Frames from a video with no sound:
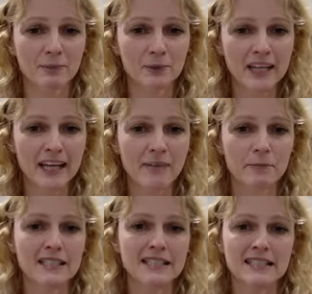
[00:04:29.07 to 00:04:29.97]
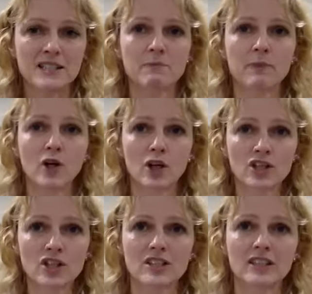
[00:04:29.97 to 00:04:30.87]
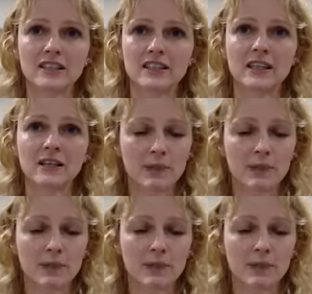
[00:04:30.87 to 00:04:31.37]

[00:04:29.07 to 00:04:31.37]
boot camp, is this personal.